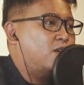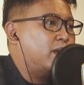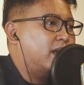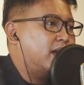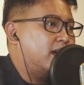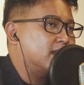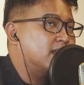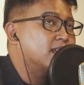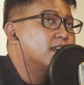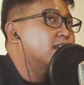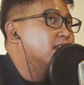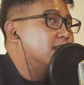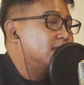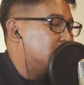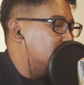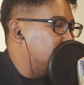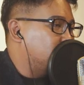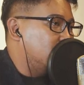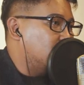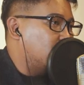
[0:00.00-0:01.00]
We are
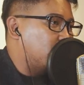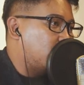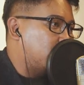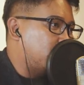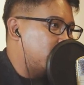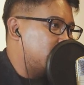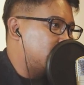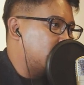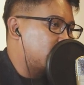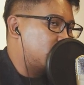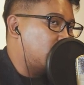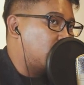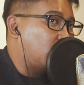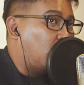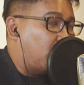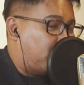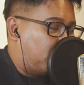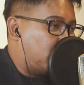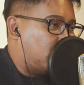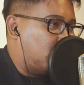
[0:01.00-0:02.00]
sethliu dot com on TikTok,
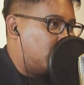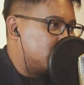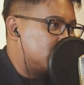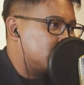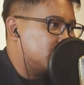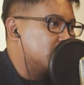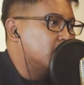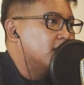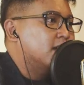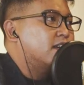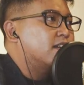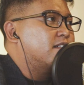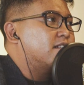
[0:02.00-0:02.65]
of course, mm.